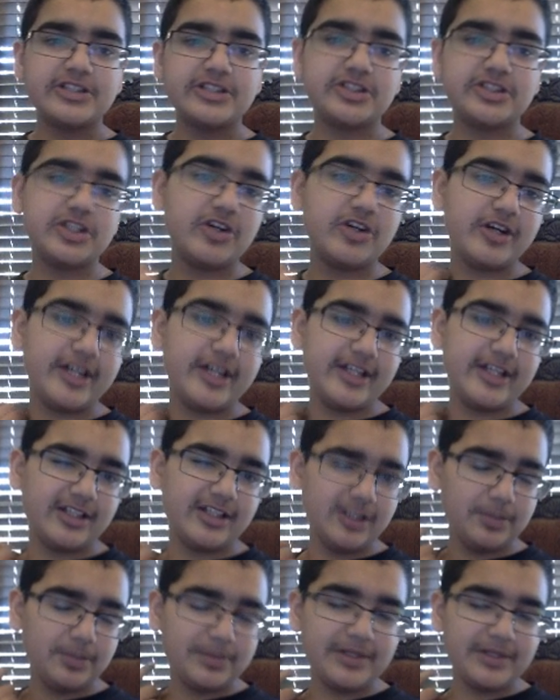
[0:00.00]
So, and a
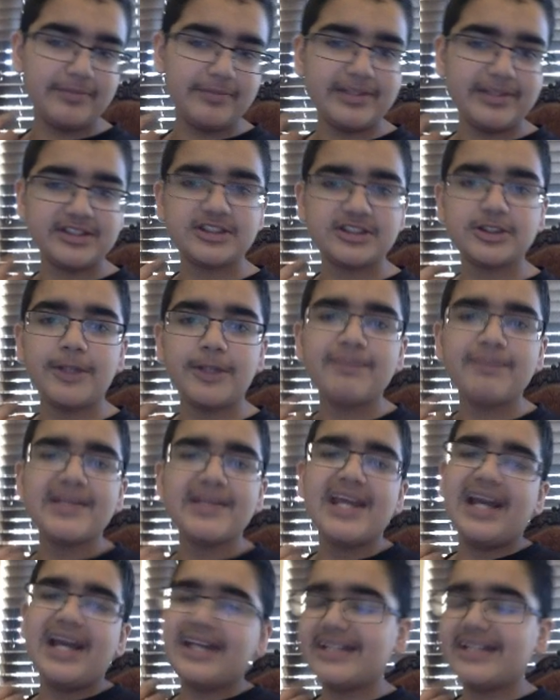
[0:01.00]
little bit of mix. So,
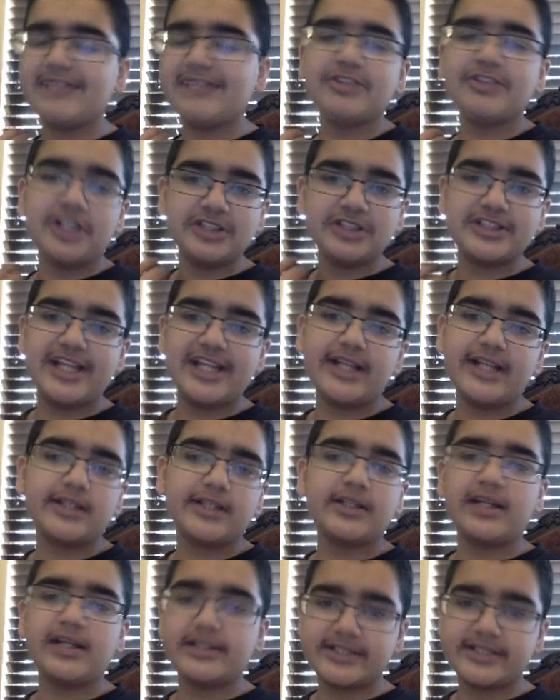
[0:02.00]
I think with this
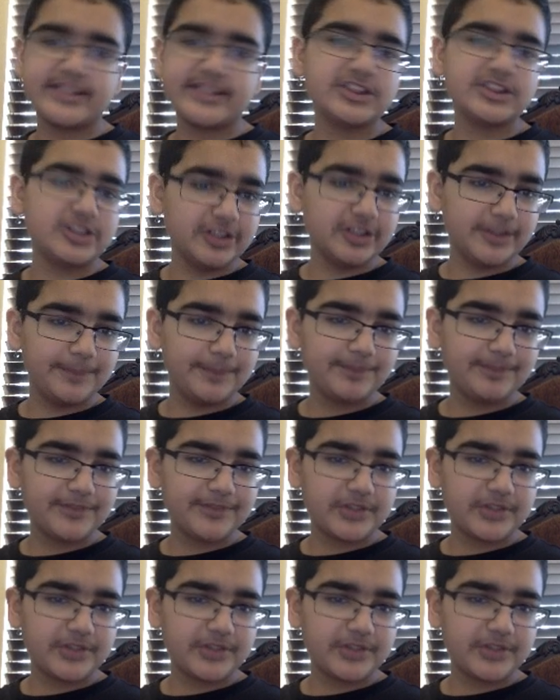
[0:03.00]
deck, I think it's good.